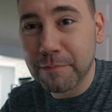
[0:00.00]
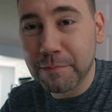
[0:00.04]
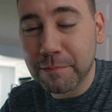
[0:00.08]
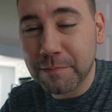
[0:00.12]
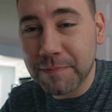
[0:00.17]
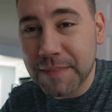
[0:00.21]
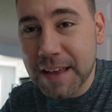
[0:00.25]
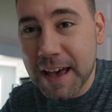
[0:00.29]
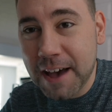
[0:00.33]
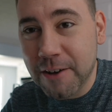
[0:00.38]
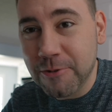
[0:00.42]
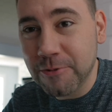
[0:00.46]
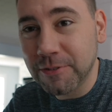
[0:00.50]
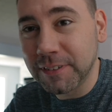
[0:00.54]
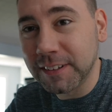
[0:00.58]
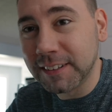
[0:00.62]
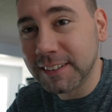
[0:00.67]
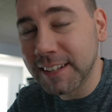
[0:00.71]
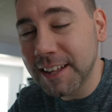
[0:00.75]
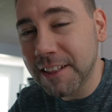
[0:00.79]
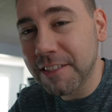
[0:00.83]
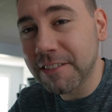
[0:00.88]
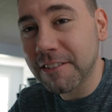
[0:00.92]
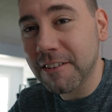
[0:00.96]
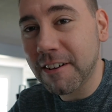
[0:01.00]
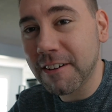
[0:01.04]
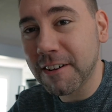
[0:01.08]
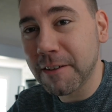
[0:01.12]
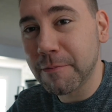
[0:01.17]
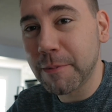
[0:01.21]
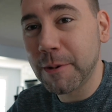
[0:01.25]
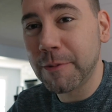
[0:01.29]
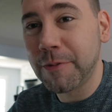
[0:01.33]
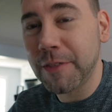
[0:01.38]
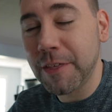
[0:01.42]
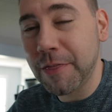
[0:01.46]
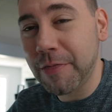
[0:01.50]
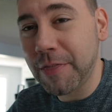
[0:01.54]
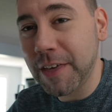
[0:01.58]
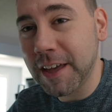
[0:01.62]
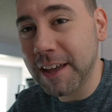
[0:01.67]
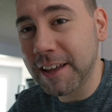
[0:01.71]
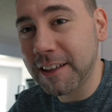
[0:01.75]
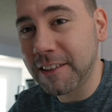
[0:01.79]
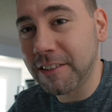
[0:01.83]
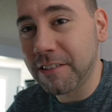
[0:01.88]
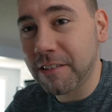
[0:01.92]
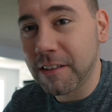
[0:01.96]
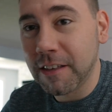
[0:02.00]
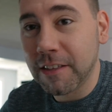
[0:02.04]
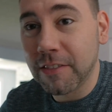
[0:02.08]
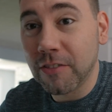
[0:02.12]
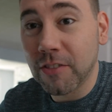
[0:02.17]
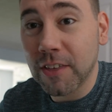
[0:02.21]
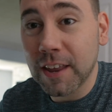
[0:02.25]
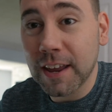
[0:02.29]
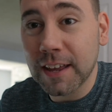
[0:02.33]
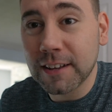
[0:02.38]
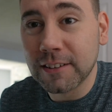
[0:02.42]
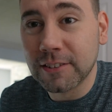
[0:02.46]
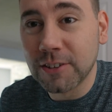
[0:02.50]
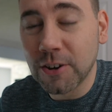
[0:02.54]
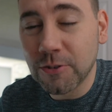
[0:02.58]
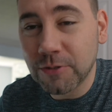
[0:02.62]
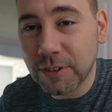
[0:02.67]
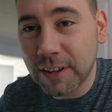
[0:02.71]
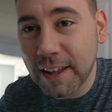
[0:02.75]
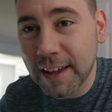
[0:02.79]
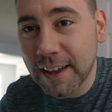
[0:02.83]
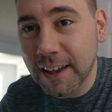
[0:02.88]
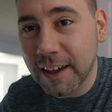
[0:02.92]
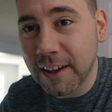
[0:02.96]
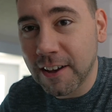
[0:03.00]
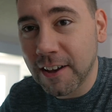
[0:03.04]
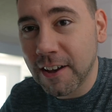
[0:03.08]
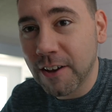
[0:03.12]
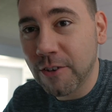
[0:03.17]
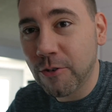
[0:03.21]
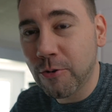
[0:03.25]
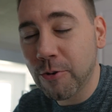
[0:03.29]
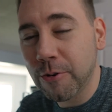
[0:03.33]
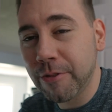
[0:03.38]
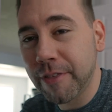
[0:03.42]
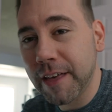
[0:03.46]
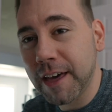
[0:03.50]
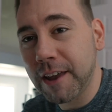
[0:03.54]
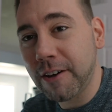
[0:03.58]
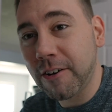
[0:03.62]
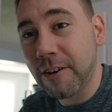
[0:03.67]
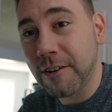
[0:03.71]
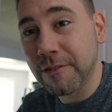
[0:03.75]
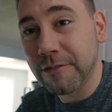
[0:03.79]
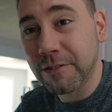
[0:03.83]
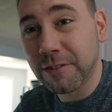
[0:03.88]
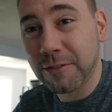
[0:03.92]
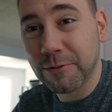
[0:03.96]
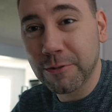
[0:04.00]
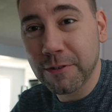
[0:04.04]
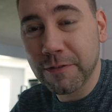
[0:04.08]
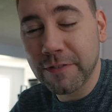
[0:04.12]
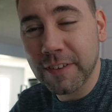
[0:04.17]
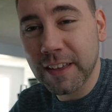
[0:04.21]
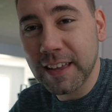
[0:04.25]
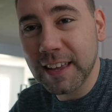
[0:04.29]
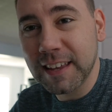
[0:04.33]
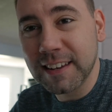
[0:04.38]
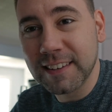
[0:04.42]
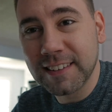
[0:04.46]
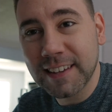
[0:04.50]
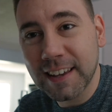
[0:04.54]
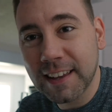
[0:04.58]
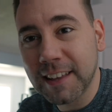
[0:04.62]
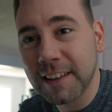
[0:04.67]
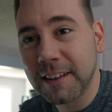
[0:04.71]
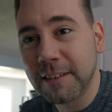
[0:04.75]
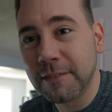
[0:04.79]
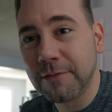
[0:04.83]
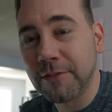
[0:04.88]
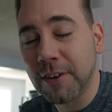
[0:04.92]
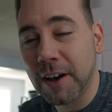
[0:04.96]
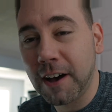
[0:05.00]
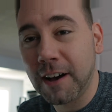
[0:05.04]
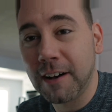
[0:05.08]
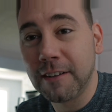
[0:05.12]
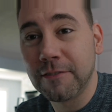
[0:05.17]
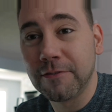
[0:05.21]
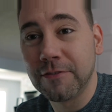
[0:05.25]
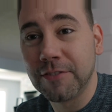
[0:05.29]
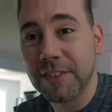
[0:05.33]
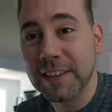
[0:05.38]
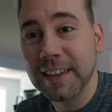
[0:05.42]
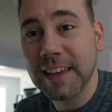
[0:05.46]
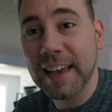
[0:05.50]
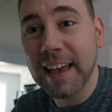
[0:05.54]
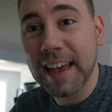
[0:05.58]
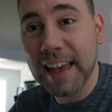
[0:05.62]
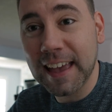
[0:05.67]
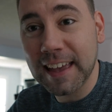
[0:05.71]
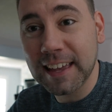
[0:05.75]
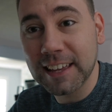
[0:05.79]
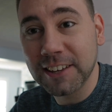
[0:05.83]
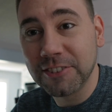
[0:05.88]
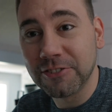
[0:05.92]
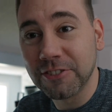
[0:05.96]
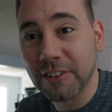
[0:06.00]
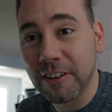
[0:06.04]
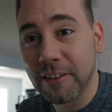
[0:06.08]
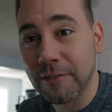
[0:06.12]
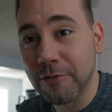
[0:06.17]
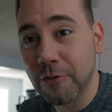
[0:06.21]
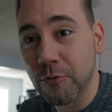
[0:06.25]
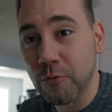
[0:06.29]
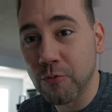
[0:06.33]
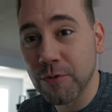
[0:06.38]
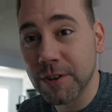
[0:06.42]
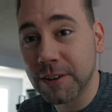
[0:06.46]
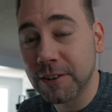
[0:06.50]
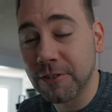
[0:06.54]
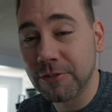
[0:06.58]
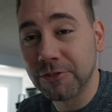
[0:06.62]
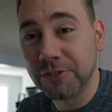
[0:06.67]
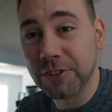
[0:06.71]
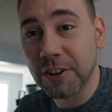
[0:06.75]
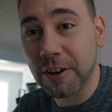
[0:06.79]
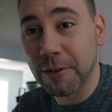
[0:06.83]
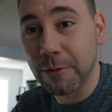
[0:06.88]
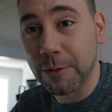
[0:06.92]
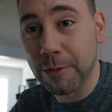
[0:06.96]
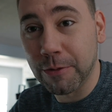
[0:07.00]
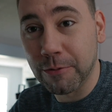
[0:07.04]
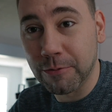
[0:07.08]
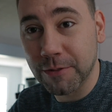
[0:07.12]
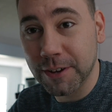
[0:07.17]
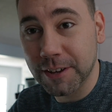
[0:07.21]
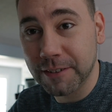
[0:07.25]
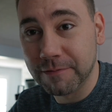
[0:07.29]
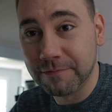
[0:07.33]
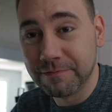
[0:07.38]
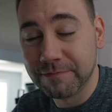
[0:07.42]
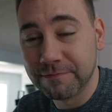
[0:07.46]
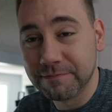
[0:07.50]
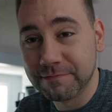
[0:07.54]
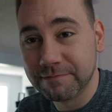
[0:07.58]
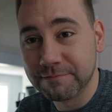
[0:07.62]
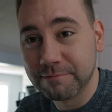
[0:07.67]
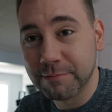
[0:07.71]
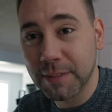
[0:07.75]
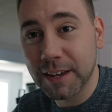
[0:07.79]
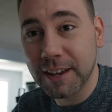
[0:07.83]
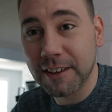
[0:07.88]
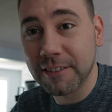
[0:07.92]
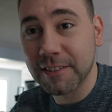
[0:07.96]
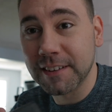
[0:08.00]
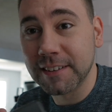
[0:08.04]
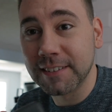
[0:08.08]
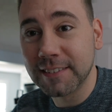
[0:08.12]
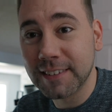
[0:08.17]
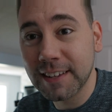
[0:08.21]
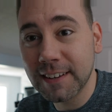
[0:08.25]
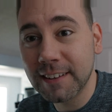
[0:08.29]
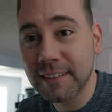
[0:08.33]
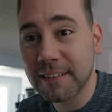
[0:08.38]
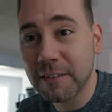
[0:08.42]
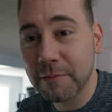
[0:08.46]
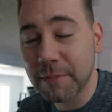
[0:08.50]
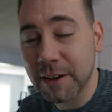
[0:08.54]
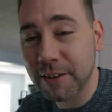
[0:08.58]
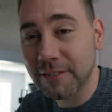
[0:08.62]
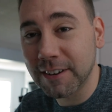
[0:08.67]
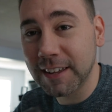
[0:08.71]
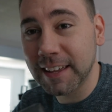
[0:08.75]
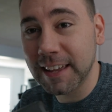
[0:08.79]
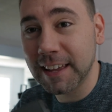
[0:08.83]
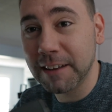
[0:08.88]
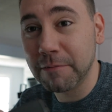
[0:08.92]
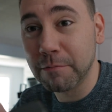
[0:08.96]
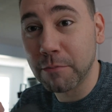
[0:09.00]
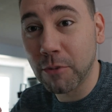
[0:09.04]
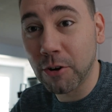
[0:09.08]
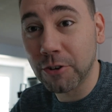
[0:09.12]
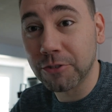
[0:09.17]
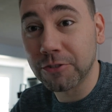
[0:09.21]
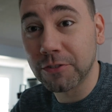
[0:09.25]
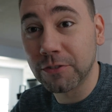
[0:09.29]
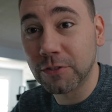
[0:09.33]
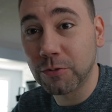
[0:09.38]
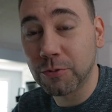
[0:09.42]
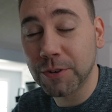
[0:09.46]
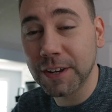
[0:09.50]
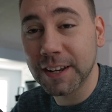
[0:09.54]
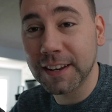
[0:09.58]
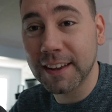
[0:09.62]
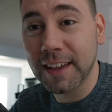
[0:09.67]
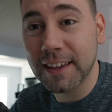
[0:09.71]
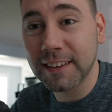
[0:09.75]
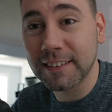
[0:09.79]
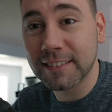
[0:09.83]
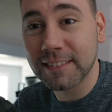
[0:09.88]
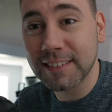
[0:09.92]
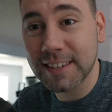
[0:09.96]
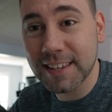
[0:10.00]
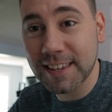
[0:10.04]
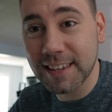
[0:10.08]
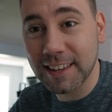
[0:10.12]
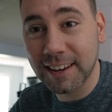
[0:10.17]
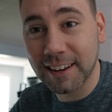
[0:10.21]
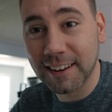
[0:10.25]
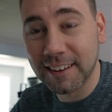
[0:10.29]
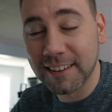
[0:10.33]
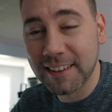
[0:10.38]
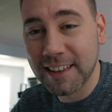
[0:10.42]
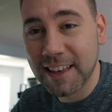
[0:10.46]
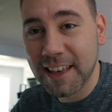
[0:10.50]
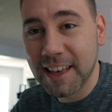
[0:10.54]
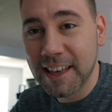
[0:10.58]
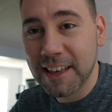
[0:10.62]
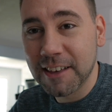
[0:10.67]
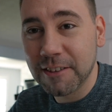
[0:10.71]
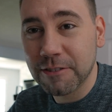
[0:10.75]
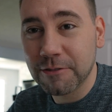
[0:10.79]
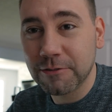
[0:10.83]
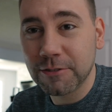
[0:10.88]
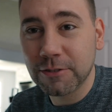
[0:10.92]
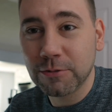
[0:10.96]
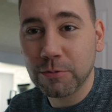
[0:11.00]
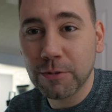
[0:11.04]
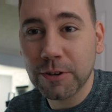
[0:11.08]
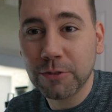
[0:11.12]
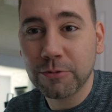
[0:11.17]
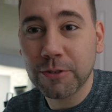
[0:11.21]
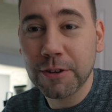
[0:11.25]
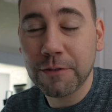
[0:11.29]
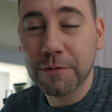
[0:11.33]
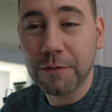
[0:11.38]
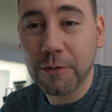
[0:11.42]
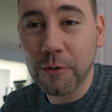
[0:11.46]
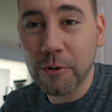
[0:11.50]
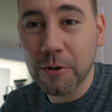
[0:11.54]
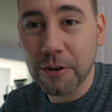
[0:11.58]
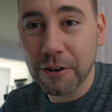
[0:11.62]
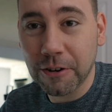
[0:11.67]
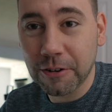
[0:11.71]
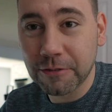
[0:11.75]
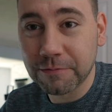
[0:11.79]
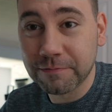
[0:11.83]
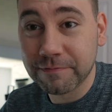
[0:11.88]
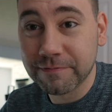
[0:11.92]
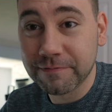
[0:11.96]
Now, let's talk about the things that I don't like or that are sort of indicative of the age of the Ricoh GR3, because it did come out in March of 2019. So in 2024,